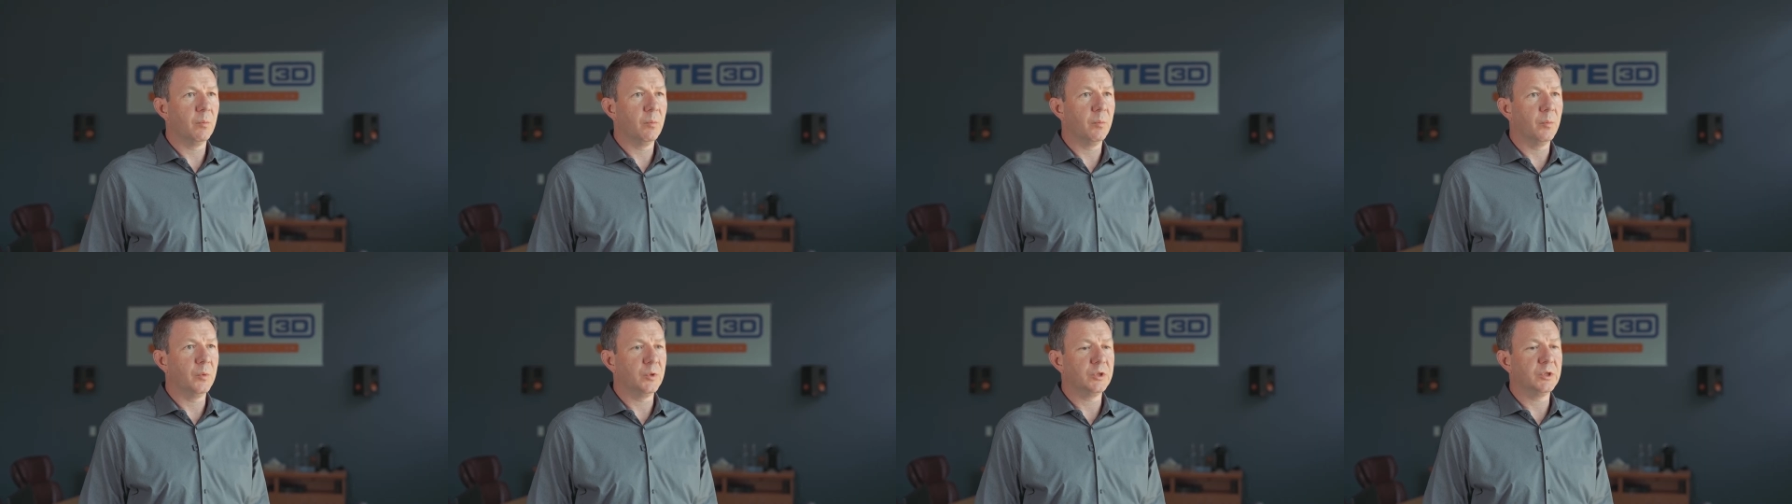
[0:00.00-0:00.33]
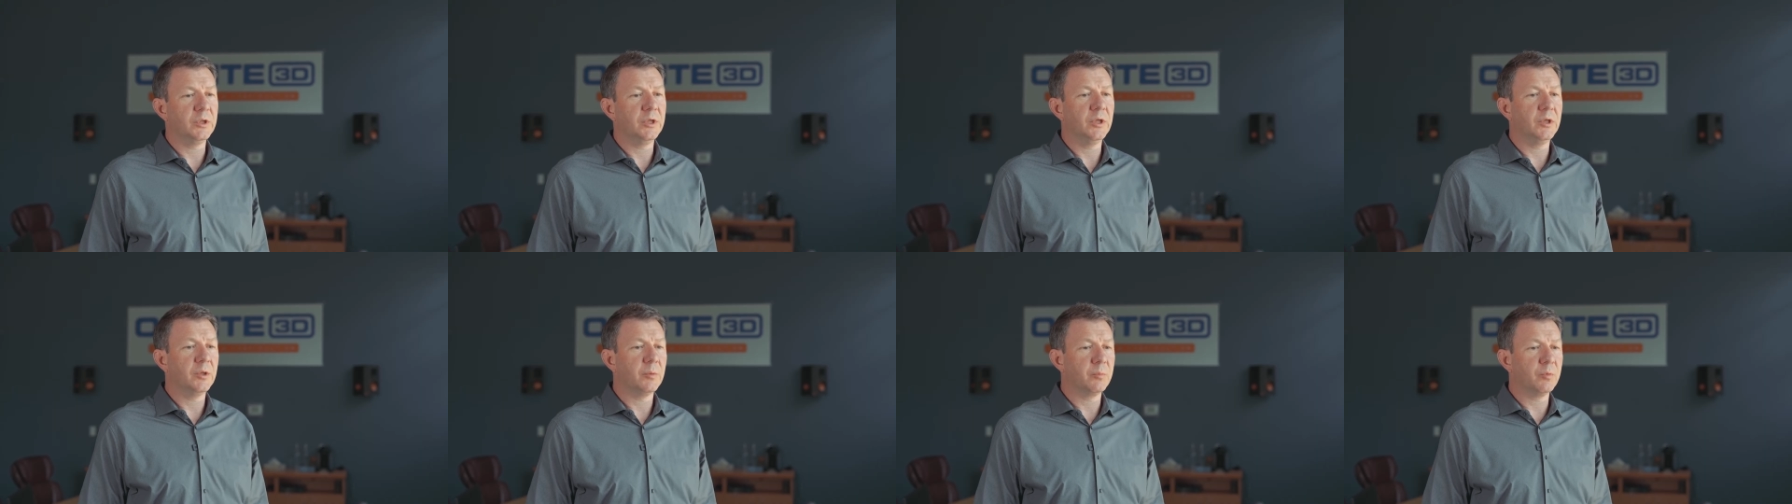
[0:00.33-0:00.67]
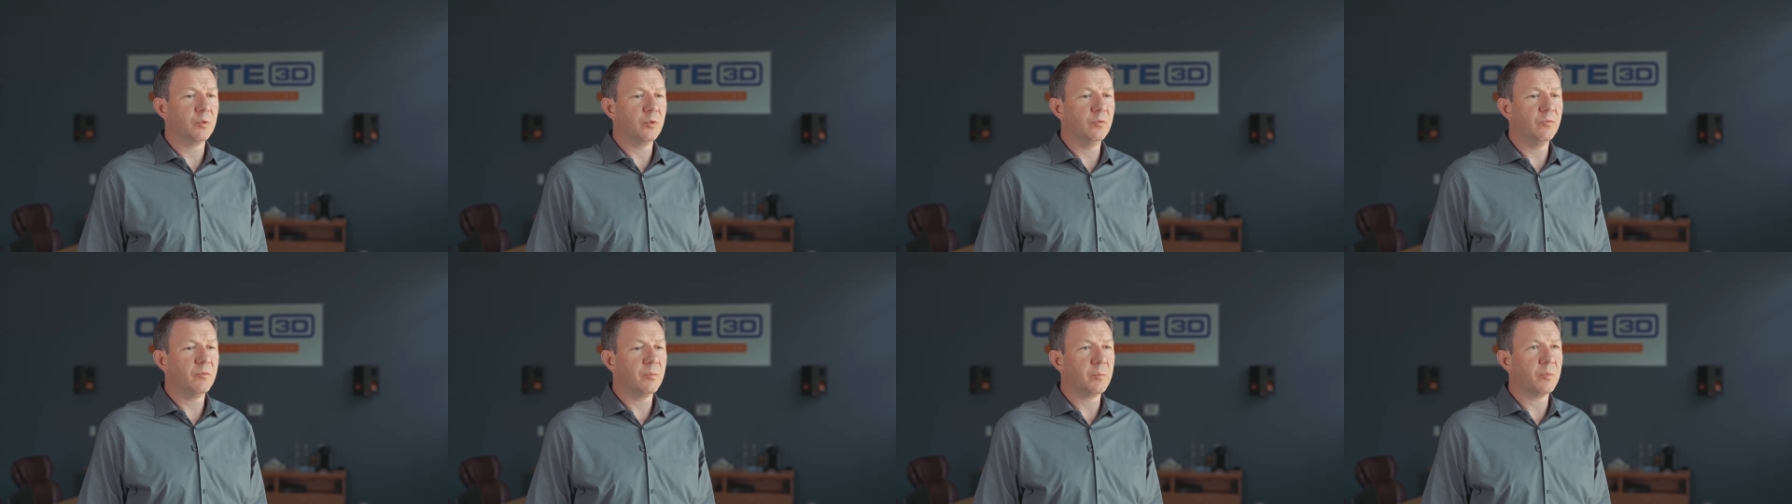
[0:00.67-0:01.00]
but you need the
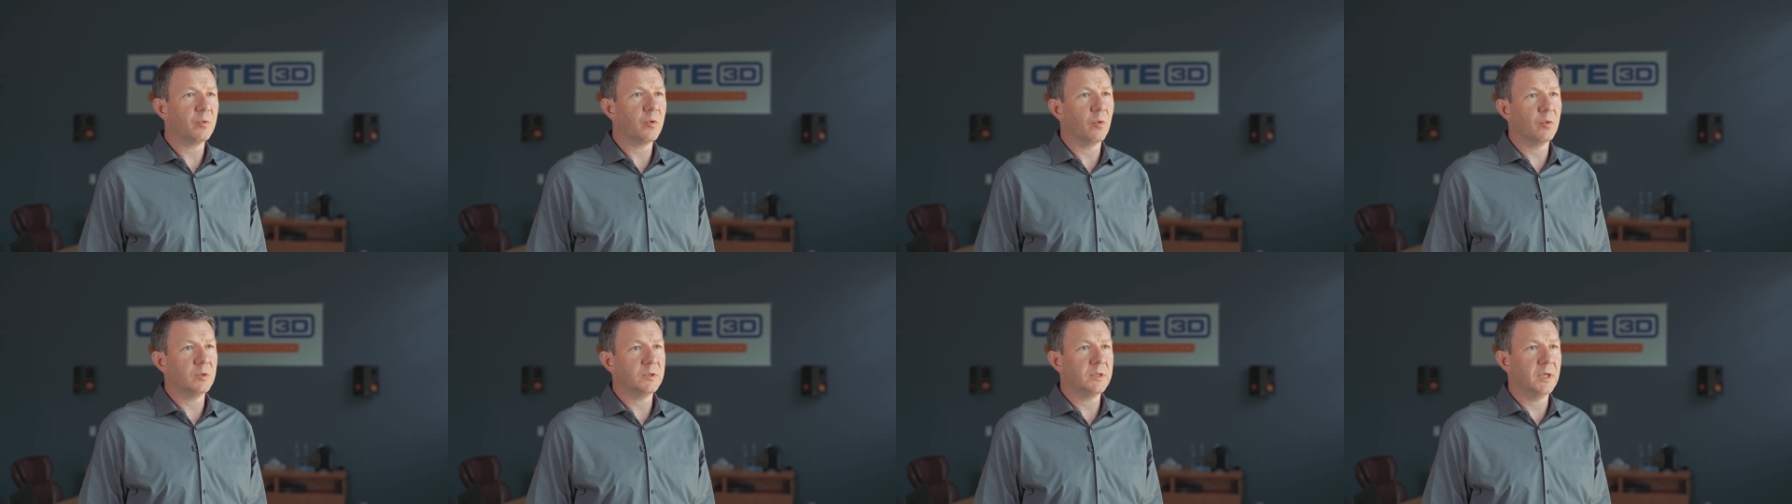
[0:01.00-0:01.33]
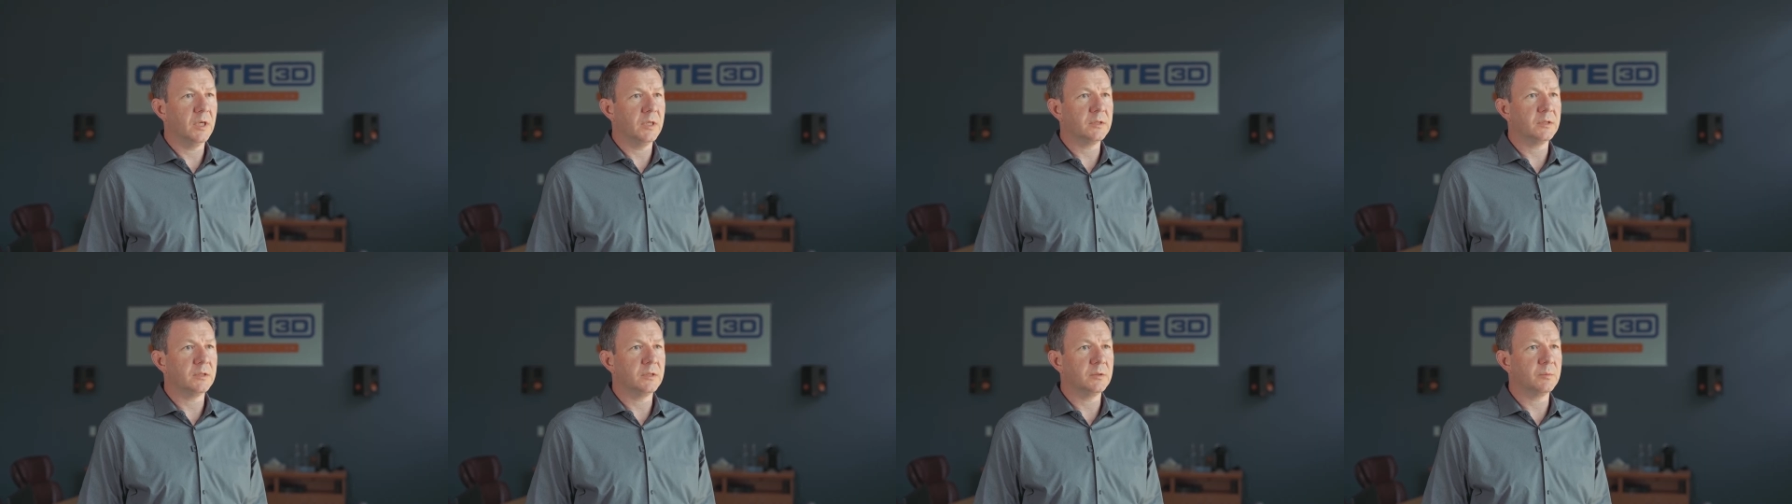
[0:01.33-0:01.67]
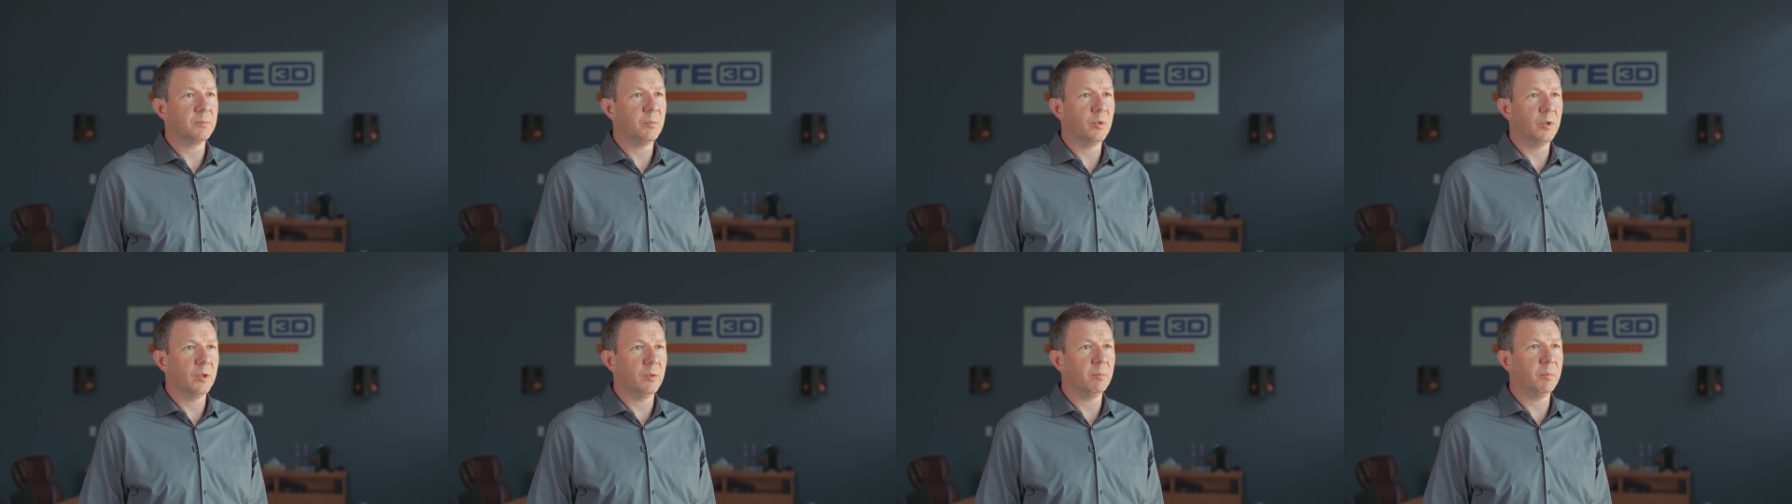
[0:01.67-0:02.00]
proven processes
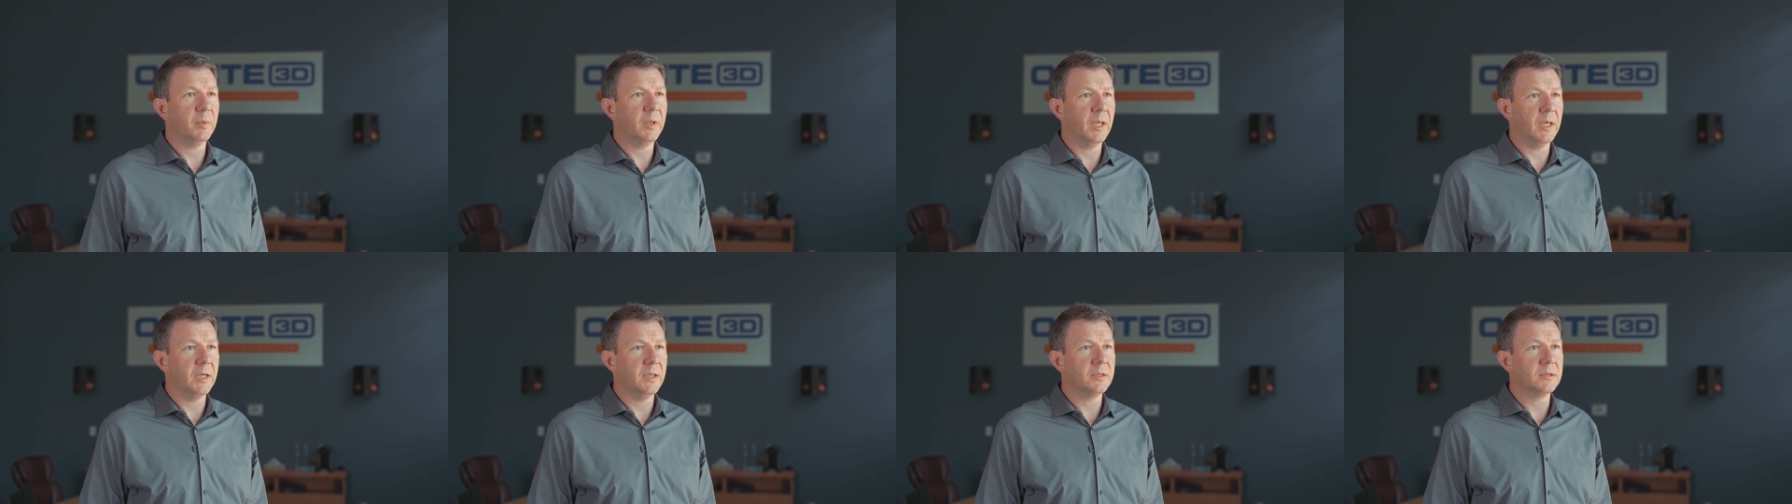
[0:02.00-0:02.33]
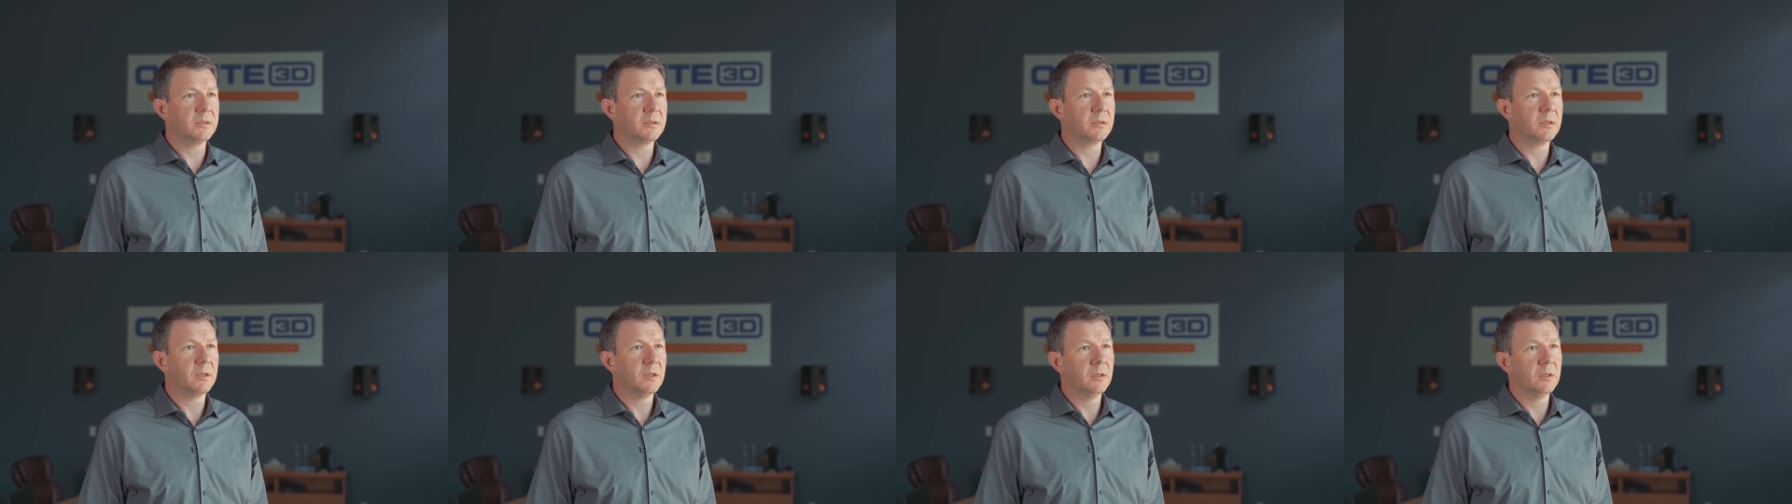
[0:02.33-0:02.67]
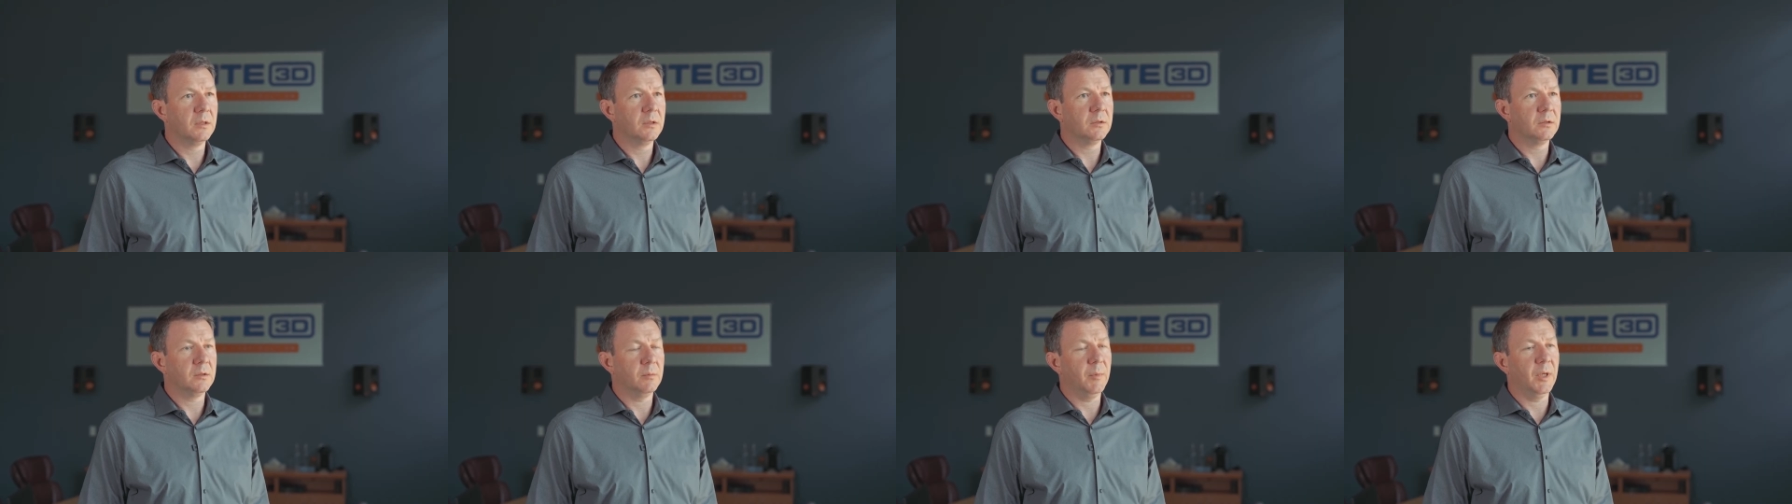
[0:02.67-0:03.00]
put in place
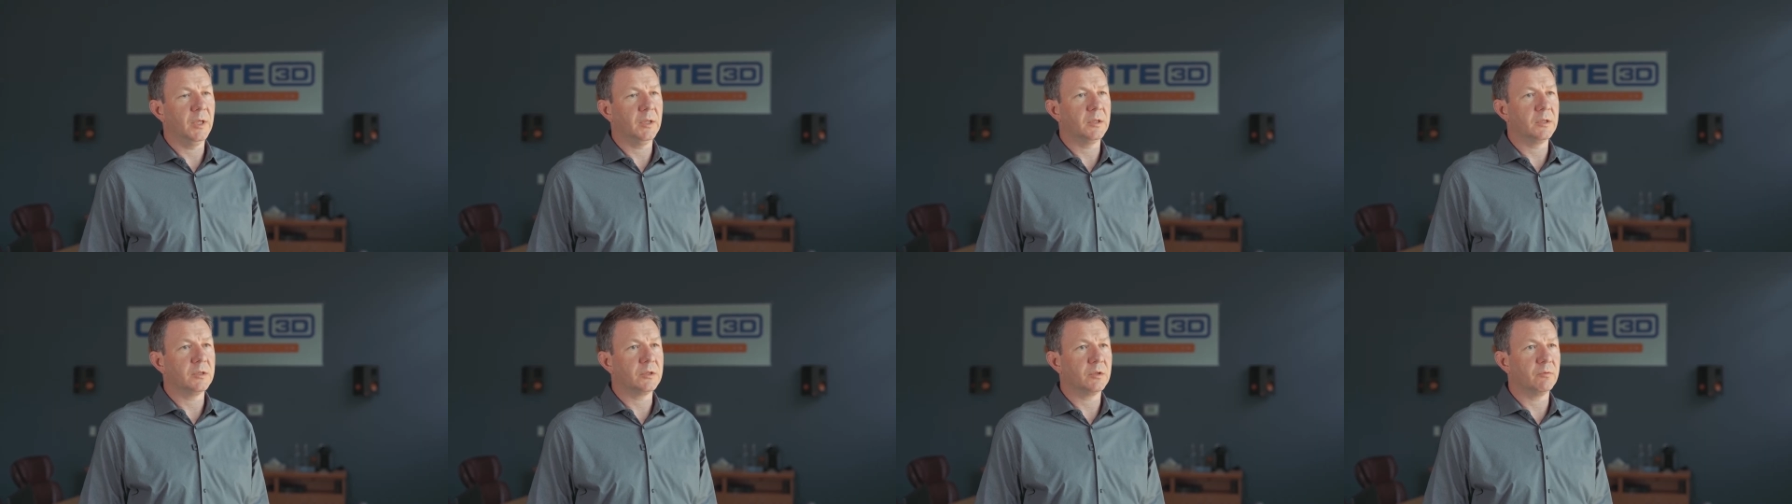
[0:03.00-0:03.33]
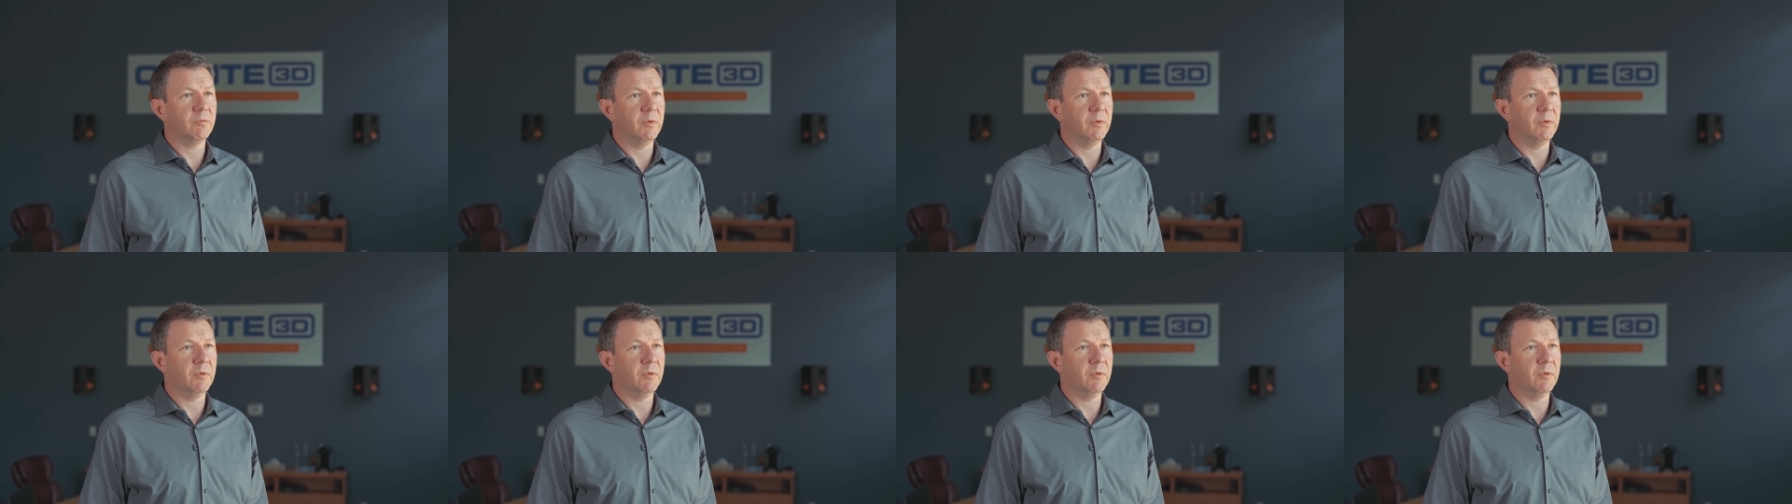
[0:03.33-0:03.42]
to make this a